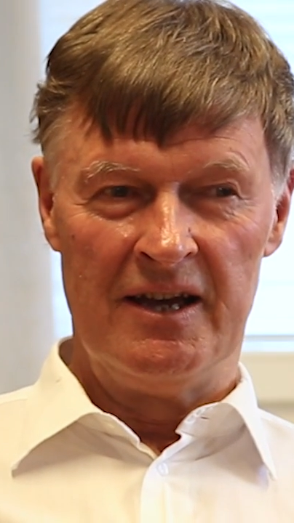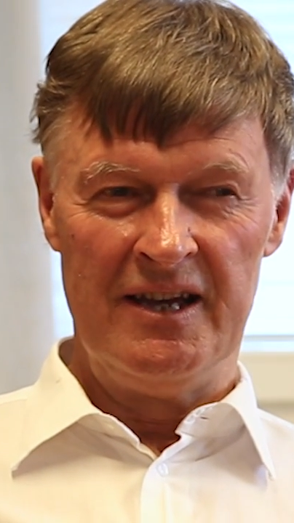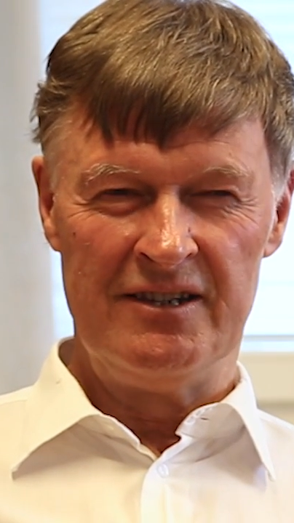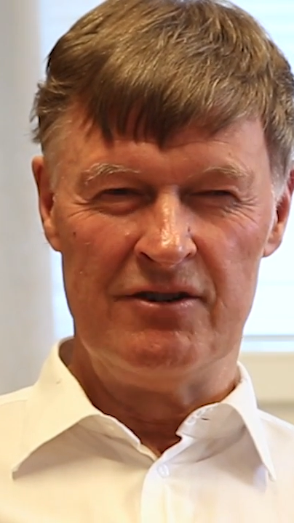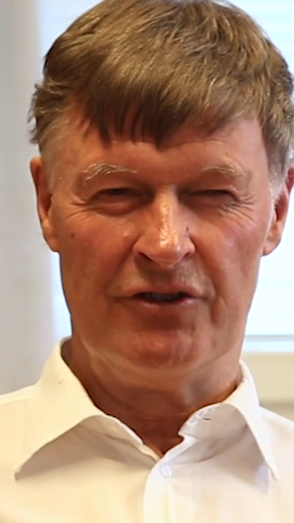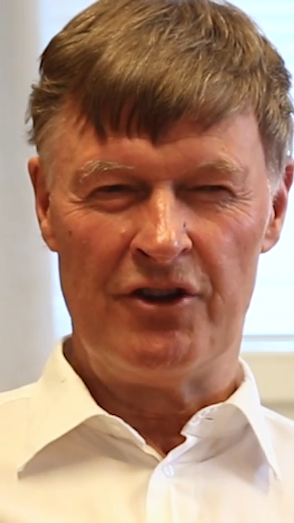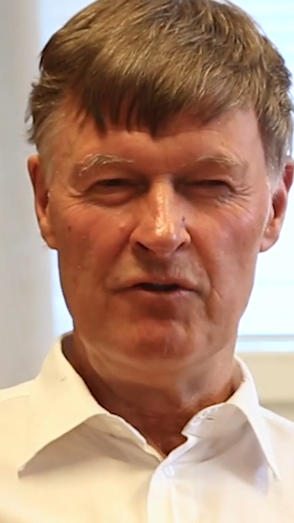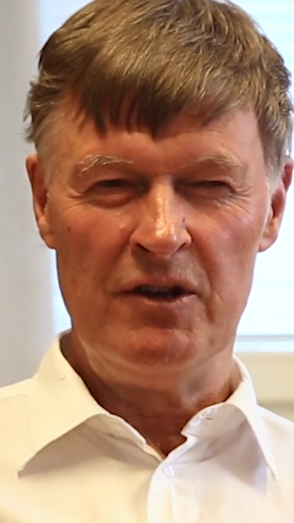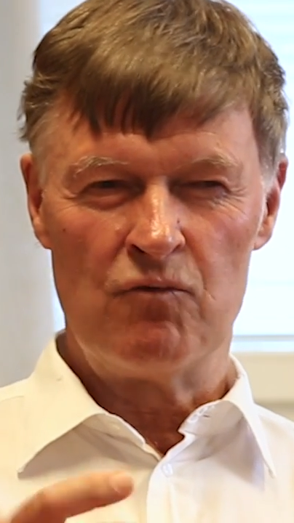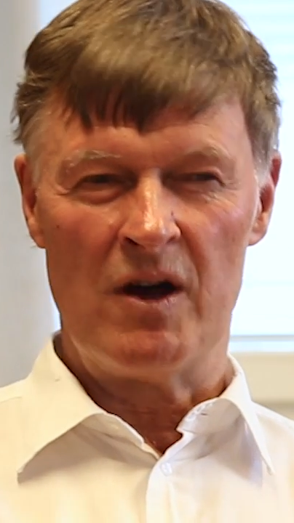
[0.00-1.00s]
is not
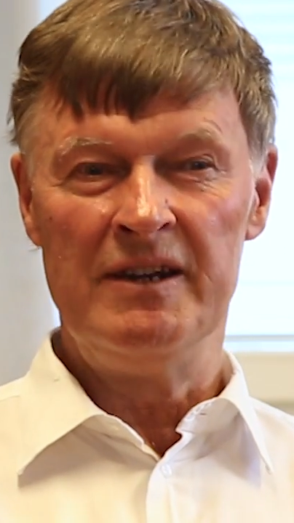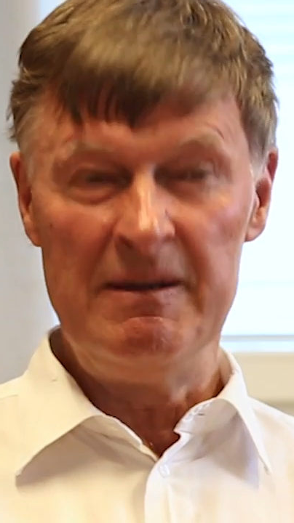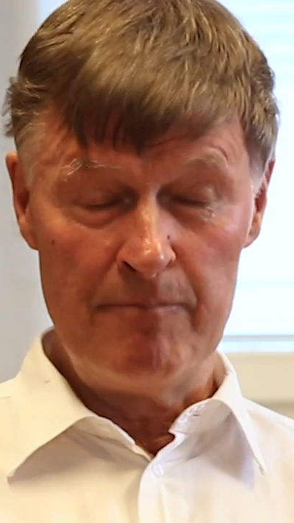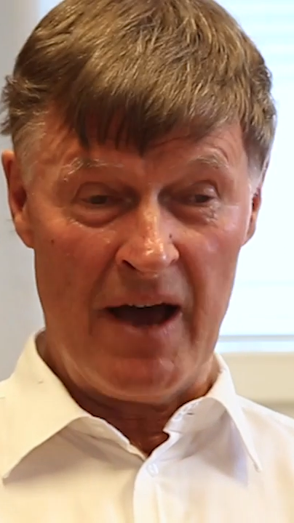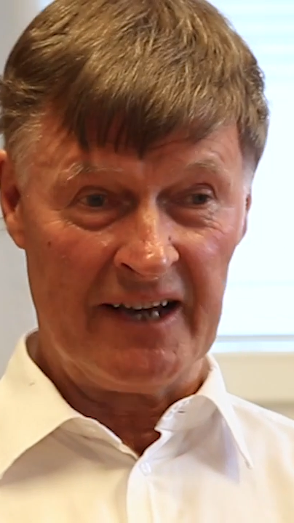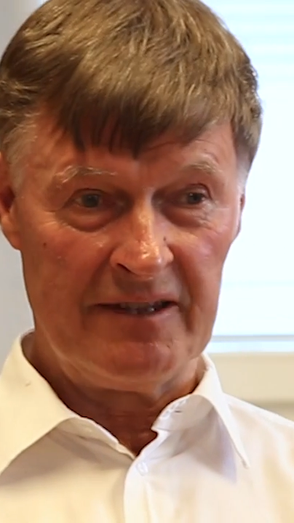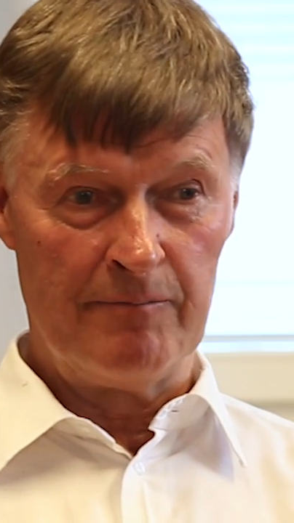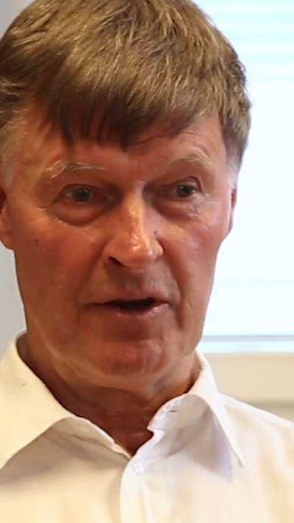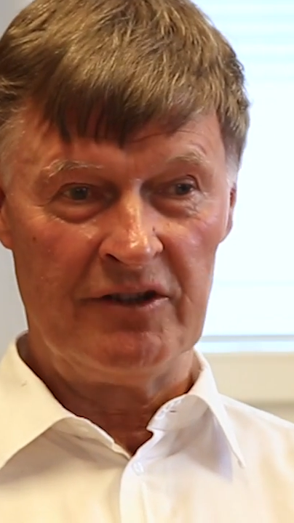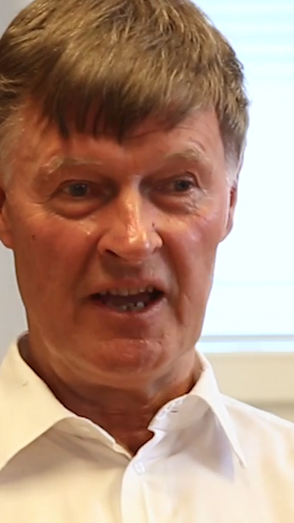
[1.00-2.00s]
only one impact,
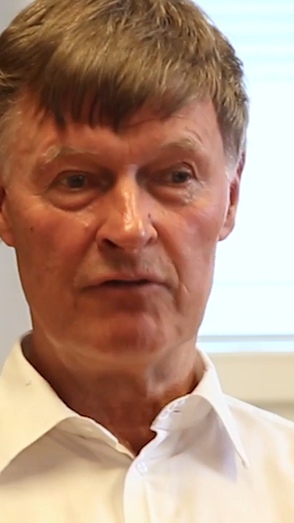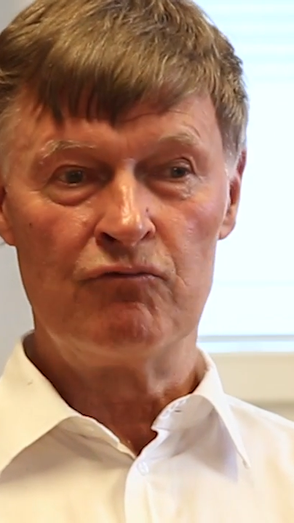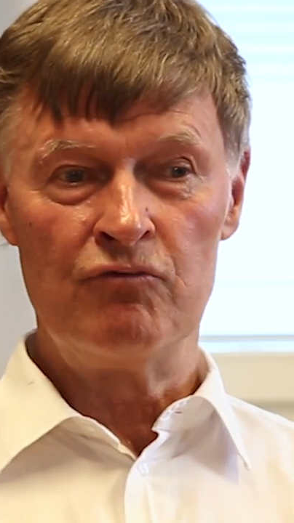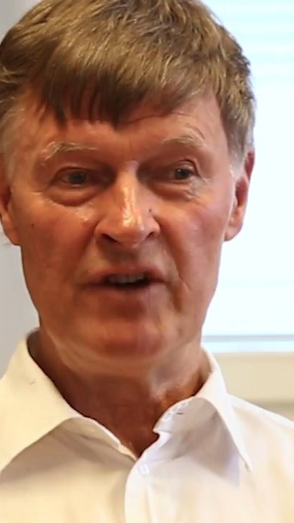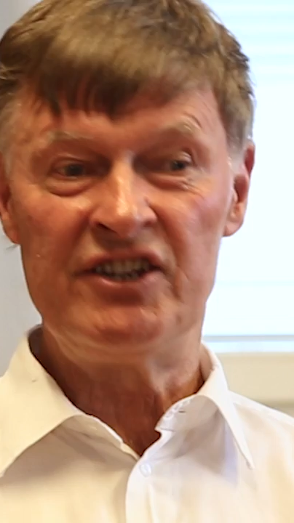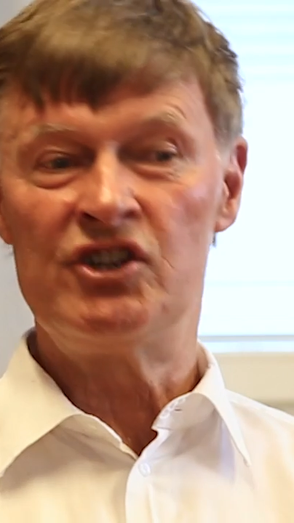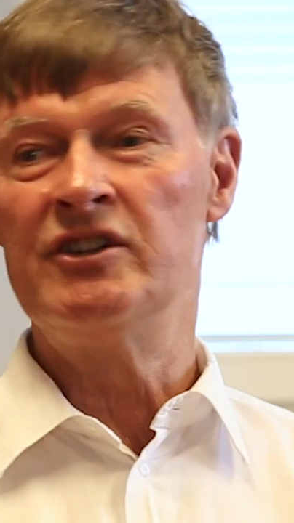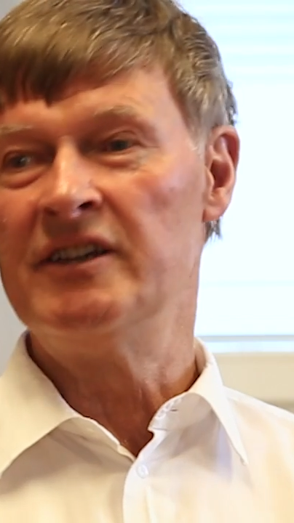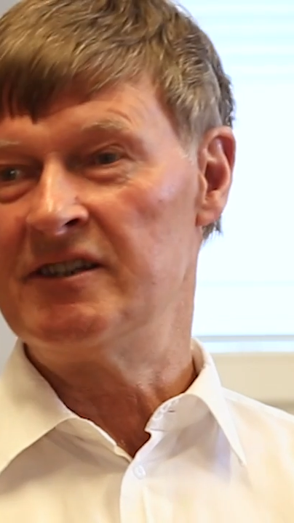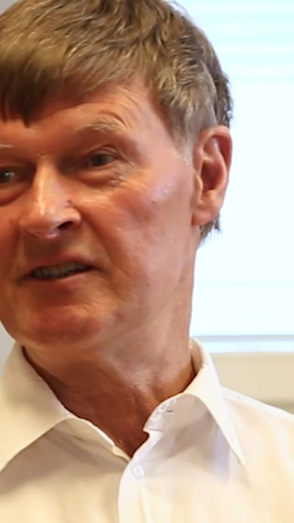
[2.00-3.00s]
but a
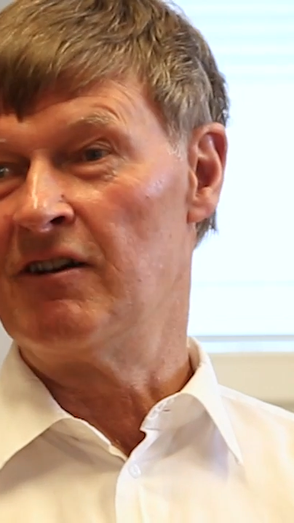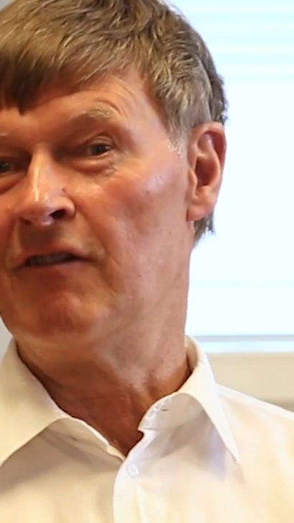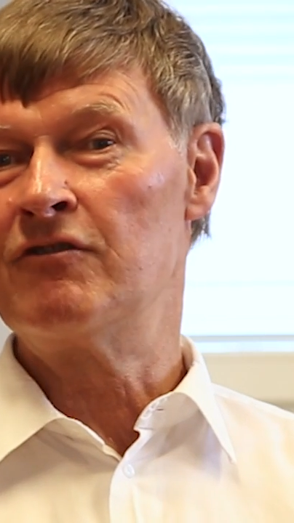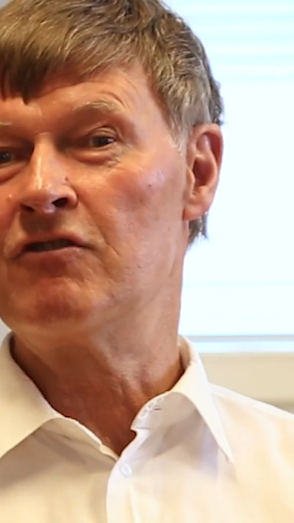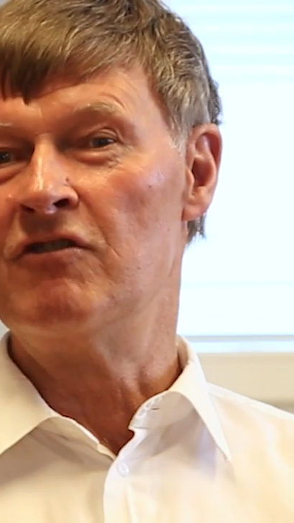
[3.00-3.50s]
richness of